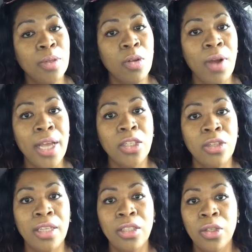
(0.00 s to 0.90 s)
to the right to
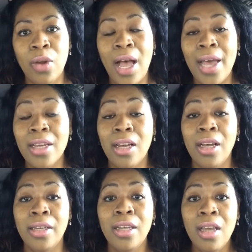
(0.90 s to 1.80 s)
like the little
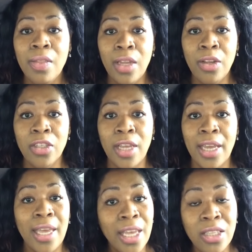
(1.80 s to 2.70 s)
icon that looks
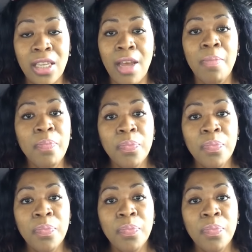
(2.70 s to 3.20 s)
like a headset,